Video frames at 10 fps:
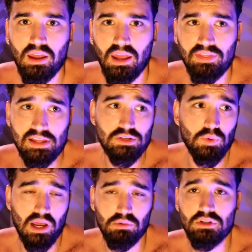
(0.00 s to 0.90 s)
And that's
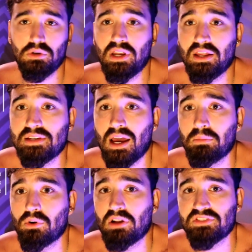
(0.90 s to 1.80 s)
what I would do at
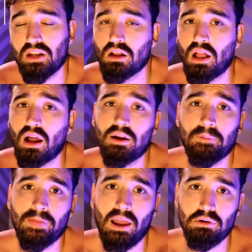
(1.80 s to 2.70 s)
nighttime around 10 o'clock.
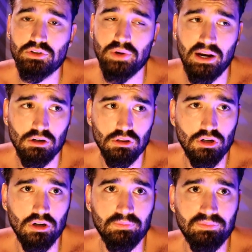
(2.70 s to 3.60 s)
I would do air
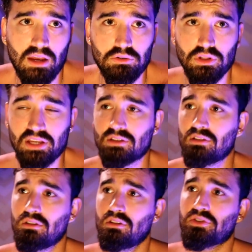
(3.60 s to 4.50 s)
alert, I would do like,
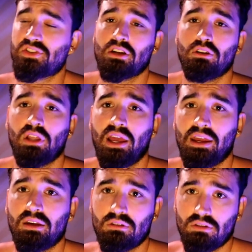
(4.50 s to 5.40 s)
you know, single
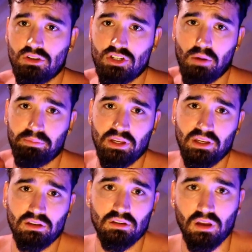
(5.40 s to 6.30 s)
leg
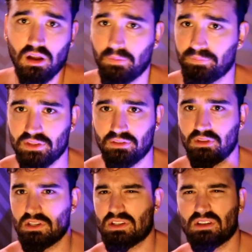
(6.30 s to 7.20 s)
jumping, um,
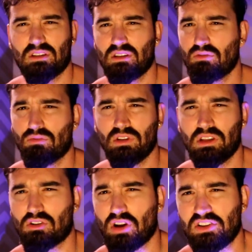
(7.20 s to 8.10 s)
these
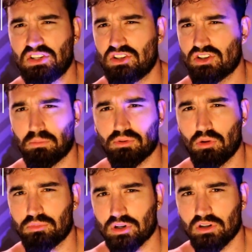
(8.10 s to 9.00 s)
really crazy jump
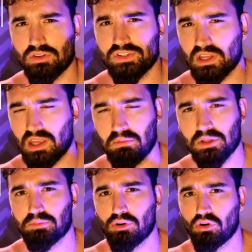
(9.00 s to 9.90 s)
rope drills that came
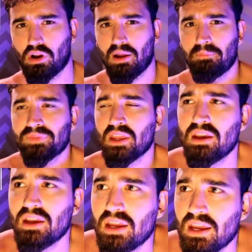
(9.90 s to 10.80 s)
with the program,
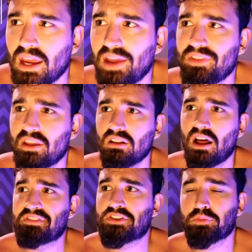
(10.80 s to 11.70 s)
and then a
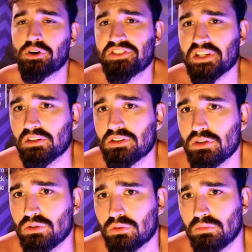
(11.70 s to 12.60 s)
lot of sprinting
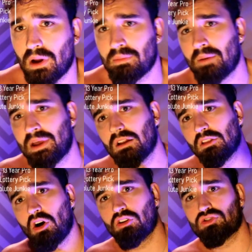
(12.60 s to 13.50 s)
too. My mom had a
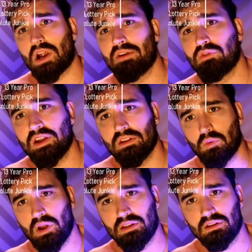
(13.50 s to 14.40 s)
long driveway that
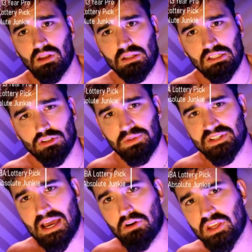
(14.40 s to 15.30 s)
went a little bit
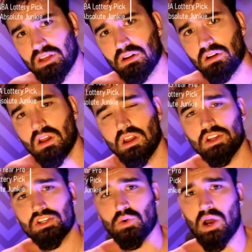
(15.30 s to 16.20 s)
downhill,
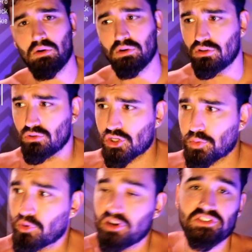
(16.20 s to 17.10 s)
so I would do
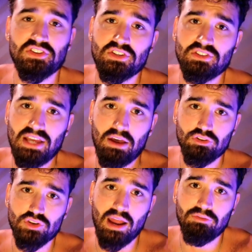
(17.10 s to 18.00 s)
sprints down
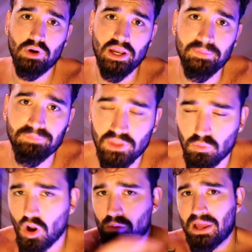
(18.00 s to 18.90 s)
the driveway,
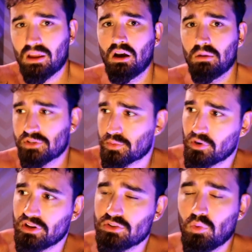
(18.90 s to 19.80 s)
then walk back up,
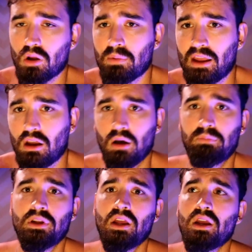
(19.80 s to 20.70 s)
sprint, walk back
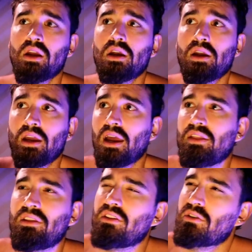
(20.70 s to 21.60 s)
up.
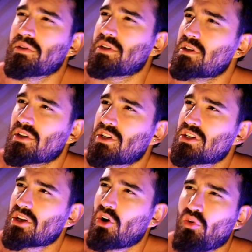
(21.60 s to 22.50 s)
And then there was just
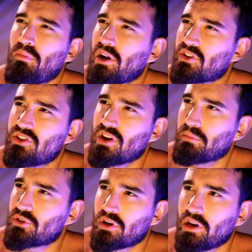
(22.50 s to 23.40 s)
so much
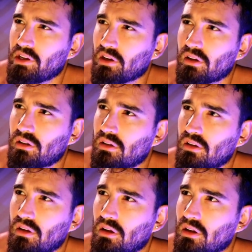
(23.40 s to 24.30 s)
jump training
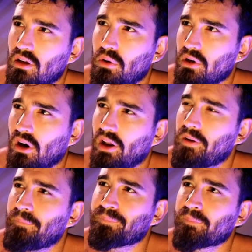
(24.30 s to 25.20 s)
going
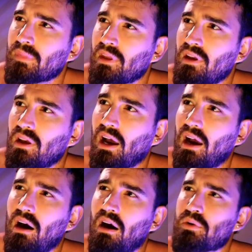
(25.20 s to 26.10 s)
on.
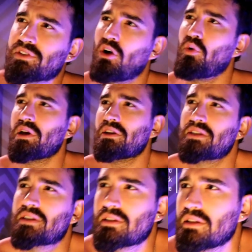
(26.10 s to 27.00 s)
I uh, was
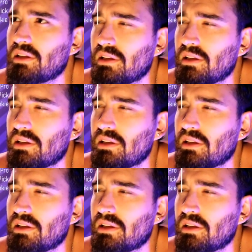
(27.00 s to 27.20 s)
always,